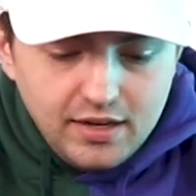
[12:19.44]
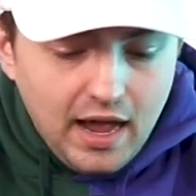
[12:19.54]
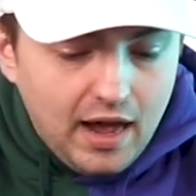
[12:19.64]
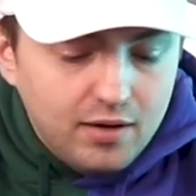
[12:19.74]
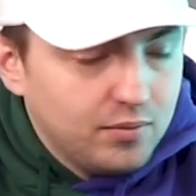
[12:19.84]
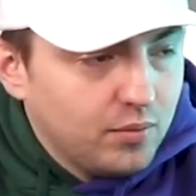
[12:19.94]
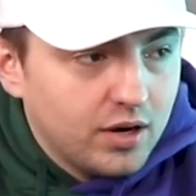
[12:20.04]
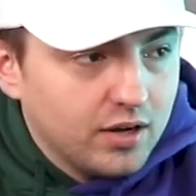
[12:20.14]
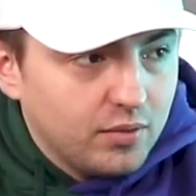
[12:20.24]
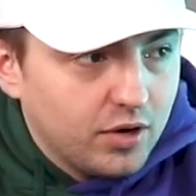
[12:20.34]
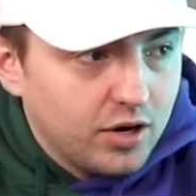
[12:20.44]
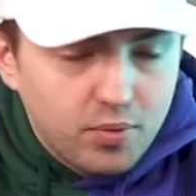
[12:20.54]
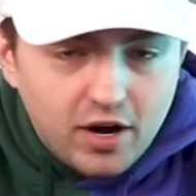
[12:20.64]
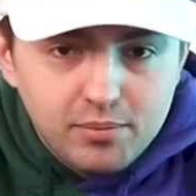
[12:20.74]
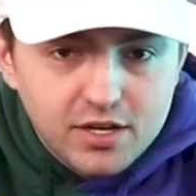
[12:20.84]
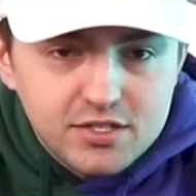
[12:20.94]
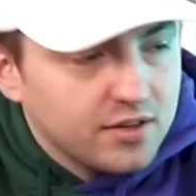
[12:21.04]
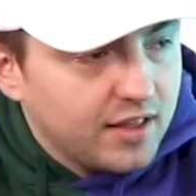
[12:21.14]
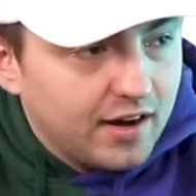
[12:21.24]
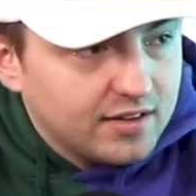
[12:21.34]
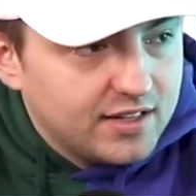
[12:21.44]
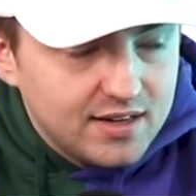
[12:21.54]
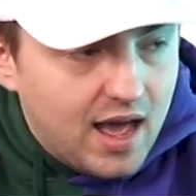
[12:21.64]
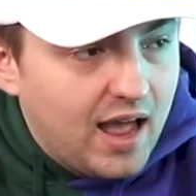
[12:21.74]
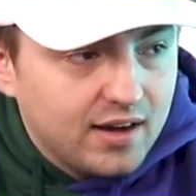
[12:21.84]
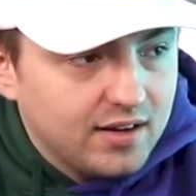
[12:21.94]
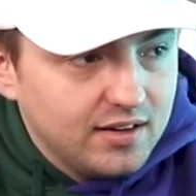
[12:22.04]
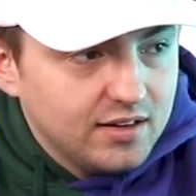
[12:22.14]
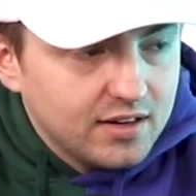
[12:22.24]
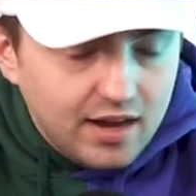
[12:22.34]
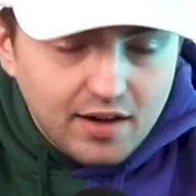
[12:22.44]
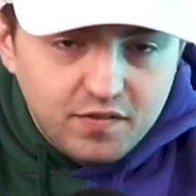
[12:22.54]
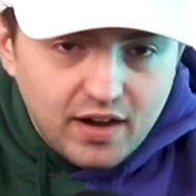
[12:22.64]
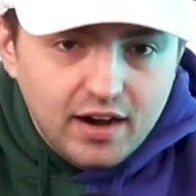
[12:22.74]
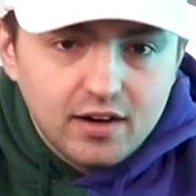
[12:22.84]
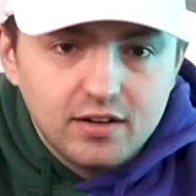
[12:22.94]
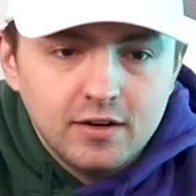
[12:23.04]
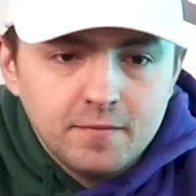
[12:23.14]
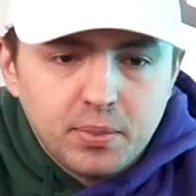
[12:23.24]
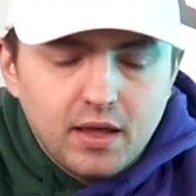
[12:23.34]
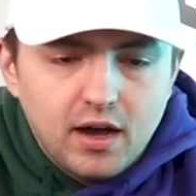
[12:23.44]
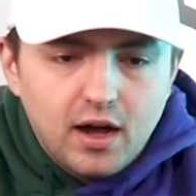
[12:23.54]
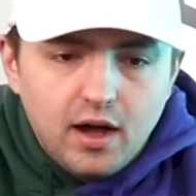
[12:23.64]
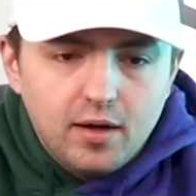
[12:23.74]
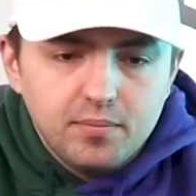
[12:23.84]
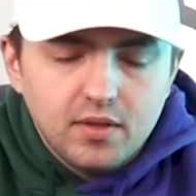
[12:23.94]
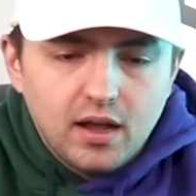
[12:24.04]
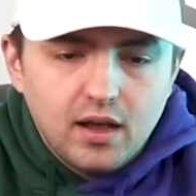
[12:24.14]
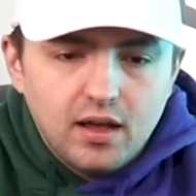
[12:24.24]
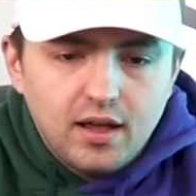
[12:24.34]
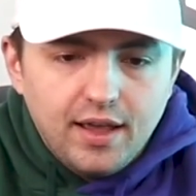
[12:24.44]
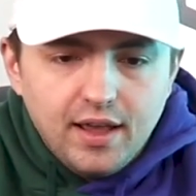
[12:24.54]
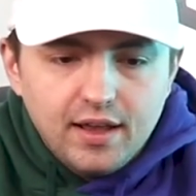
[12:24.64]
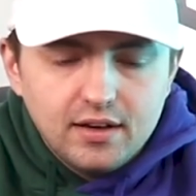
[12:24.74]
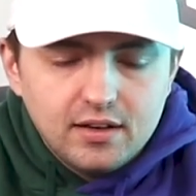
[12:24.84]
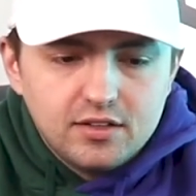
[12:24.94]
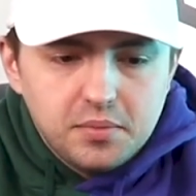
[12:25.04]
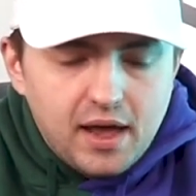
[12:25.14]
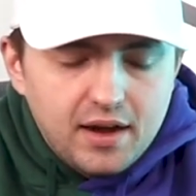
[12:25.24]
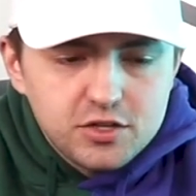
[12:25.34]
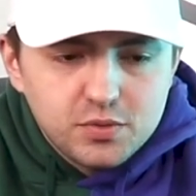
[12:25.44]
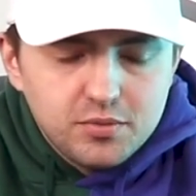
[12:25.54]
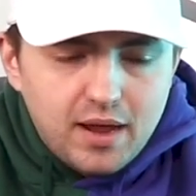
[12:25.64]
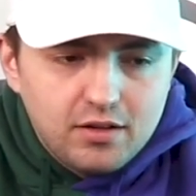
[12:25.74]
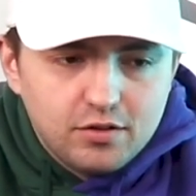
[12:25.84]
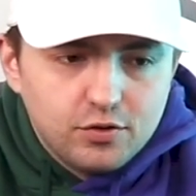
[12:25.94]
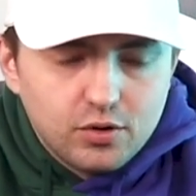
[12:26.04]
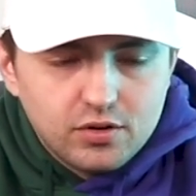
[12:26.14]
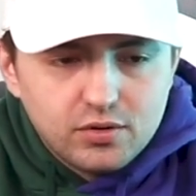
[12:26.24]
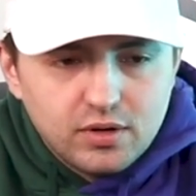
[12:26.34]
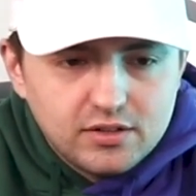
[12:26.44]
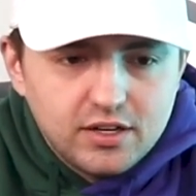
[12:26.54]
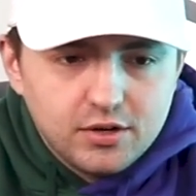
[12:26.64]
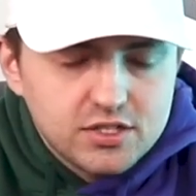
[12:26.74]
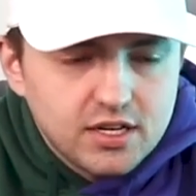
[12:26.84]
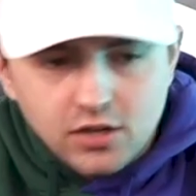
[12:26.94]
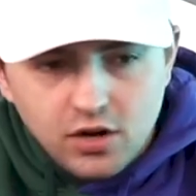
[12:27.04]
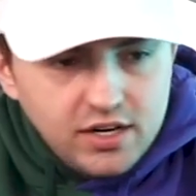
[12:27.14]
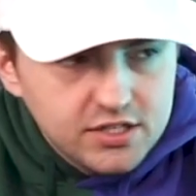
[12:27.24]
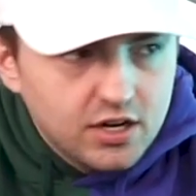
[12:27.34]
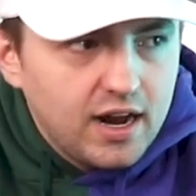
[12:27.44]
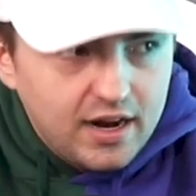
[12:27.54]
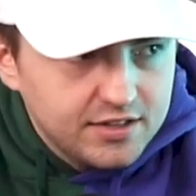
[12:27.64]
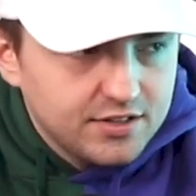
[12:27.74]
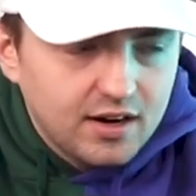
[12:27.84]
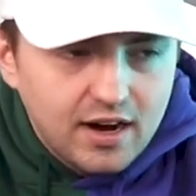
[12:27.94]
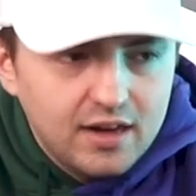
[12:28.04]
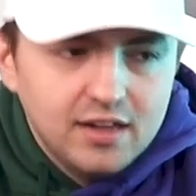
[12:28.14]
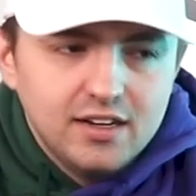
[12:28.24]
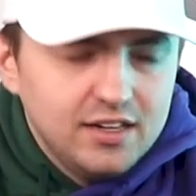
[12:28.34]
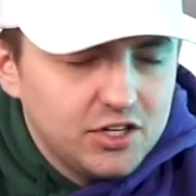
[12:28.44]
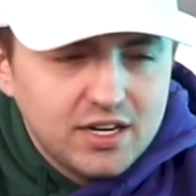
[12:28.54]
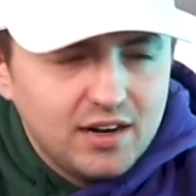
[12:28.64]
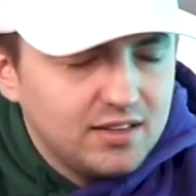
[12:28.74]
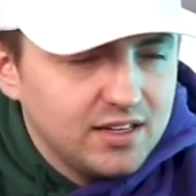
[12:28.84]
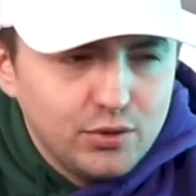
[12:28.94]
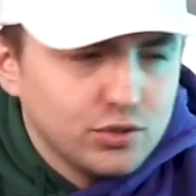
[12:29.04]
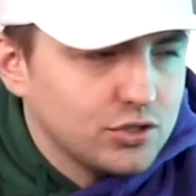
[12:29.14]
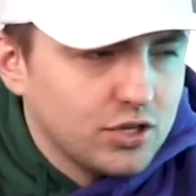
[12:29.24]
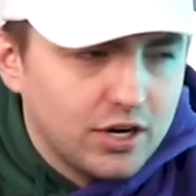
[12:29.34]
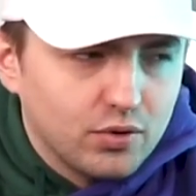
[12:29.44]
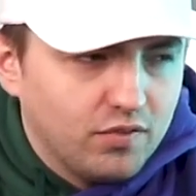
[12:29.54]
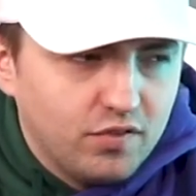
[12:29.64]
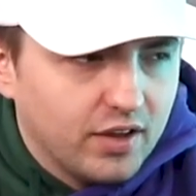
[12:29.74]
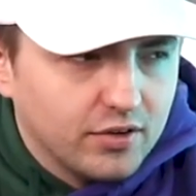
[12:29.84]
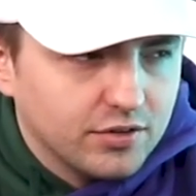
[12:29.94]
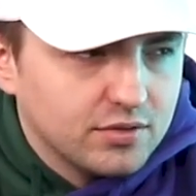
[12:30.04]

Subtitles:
Yeah, what a brain buster there. Did not. Got fired. And to be honest, when Matt LaFleur throughout the year was like, no, he's our guy. You just got to think he wasn't trying to ruffle feathers.